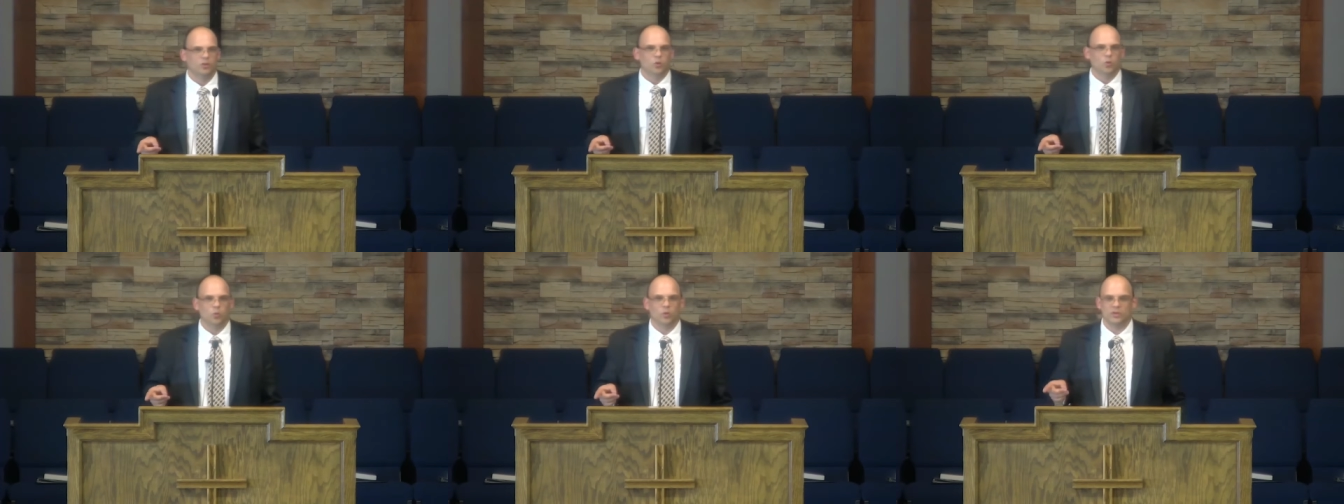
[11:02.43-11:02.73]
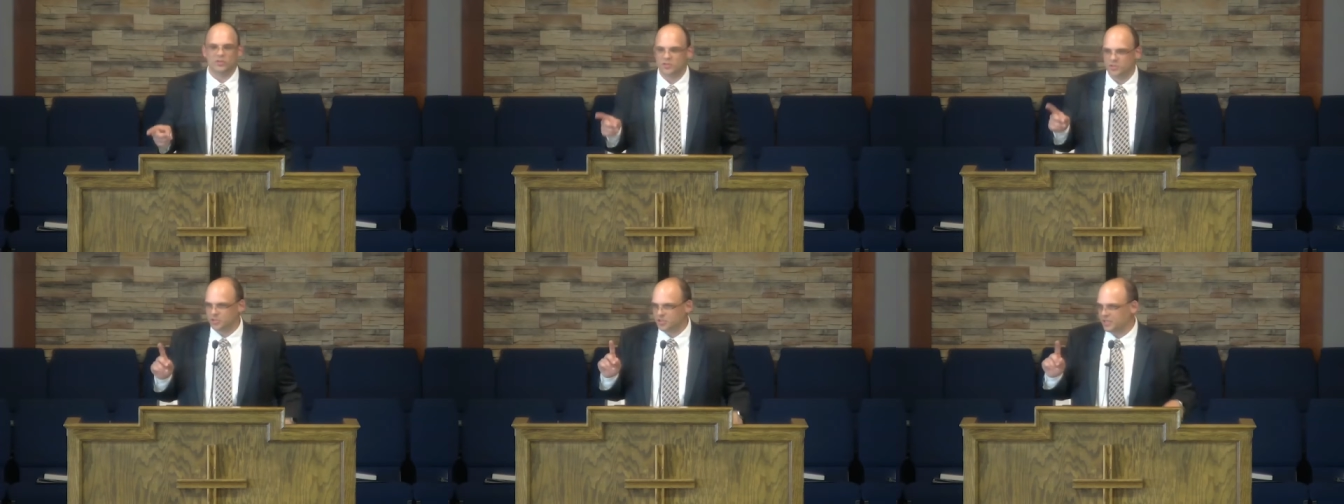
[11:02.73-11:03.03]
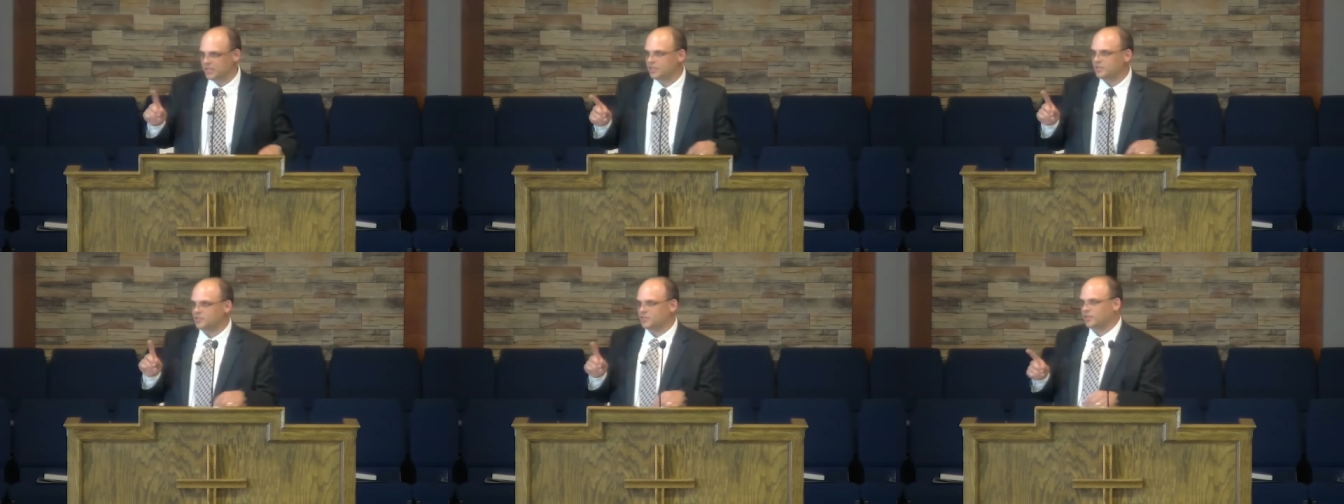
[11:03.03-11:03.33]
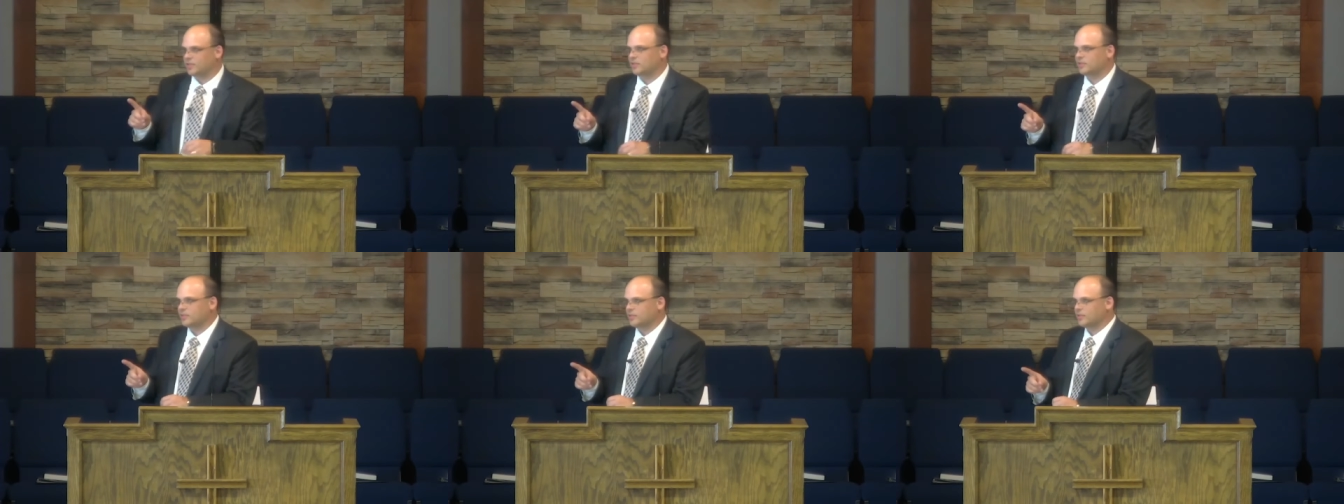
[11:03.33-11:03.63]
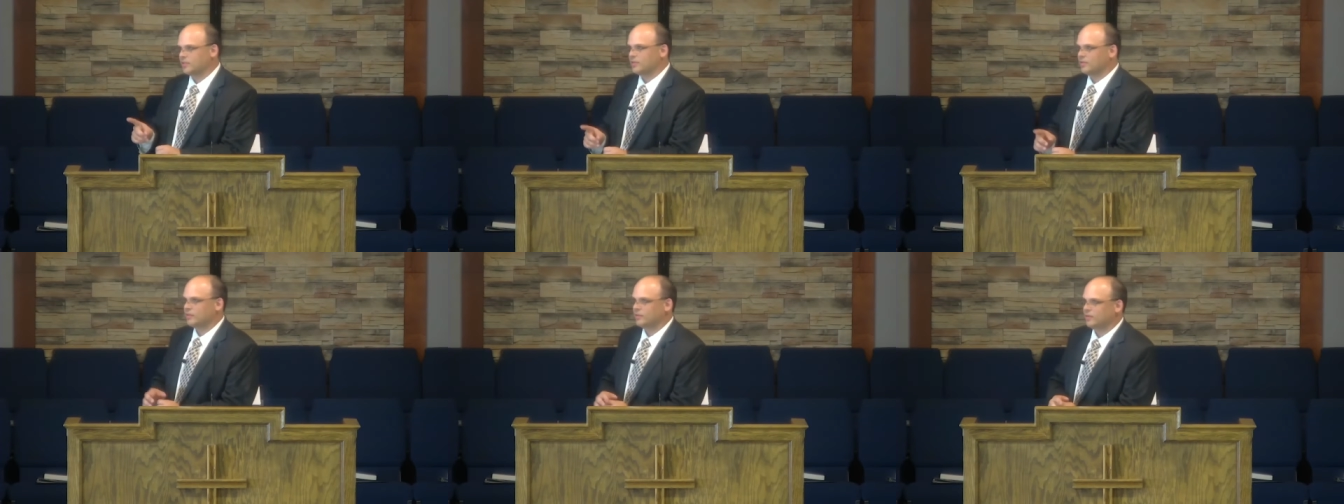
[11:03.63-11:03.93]
was
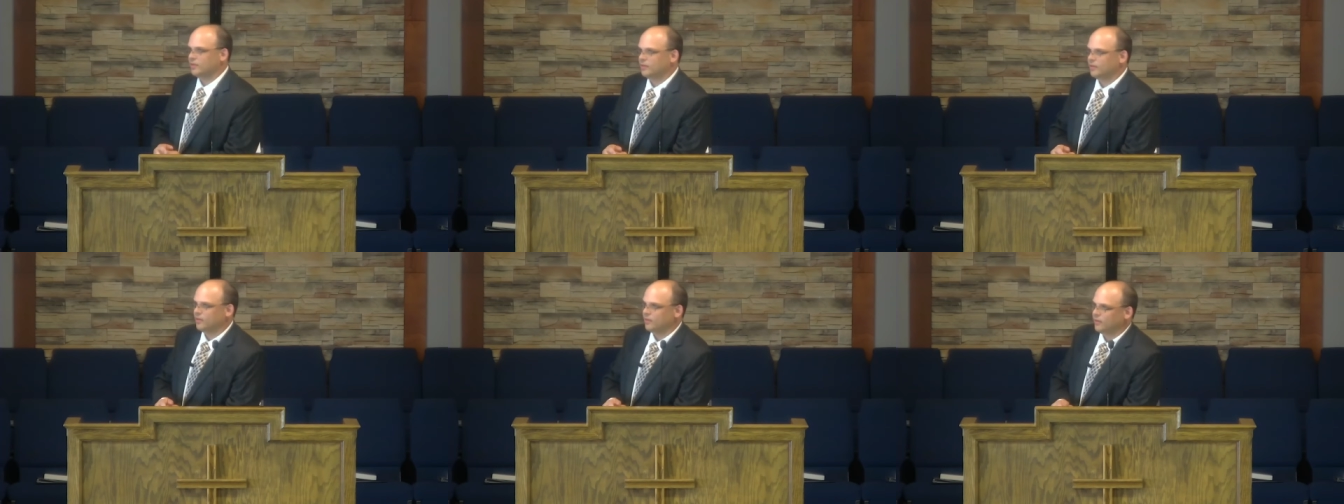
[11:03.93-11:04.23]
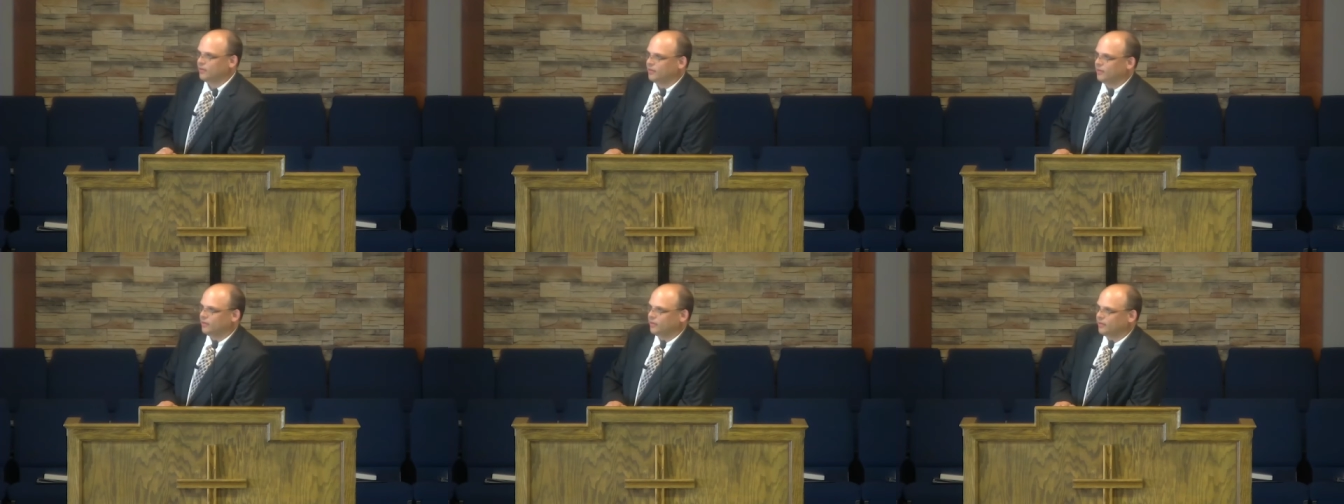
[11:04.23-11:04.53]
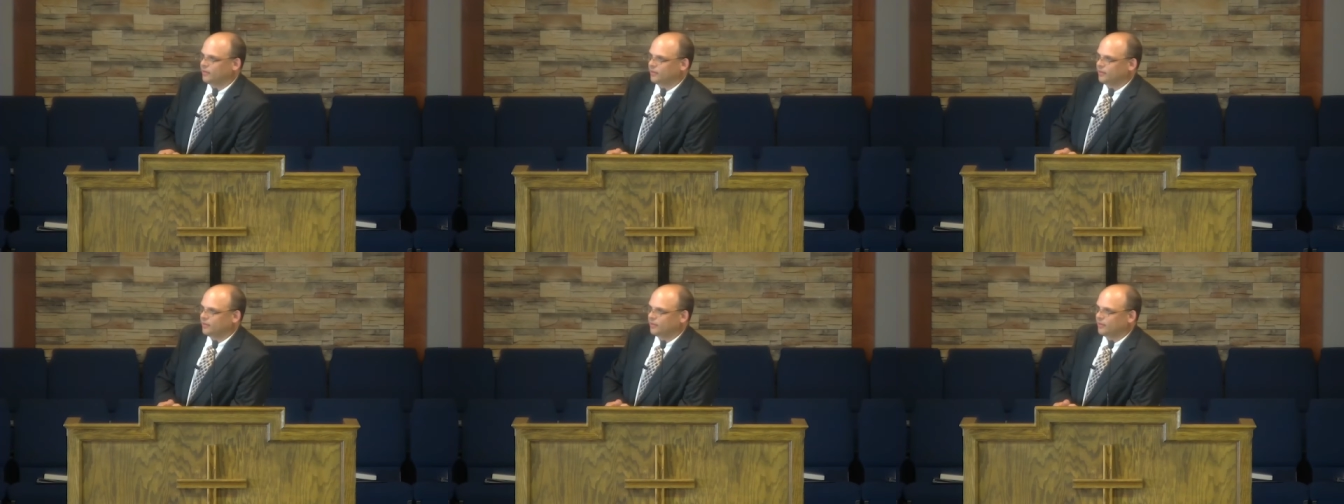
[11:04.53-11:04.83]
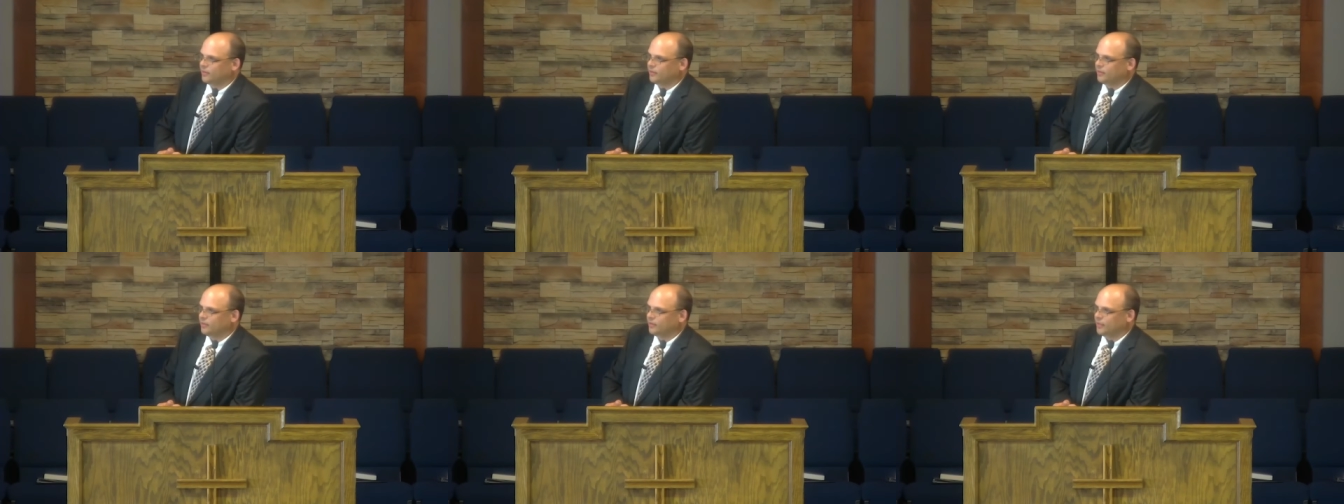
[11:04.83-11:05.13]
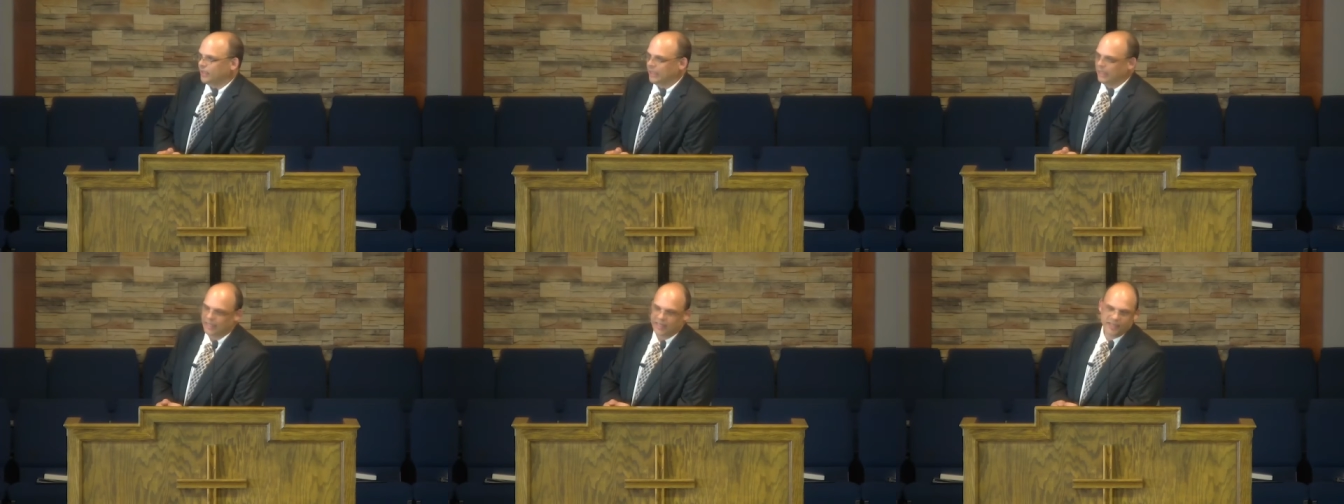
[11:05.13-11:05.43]
Jesus yep. and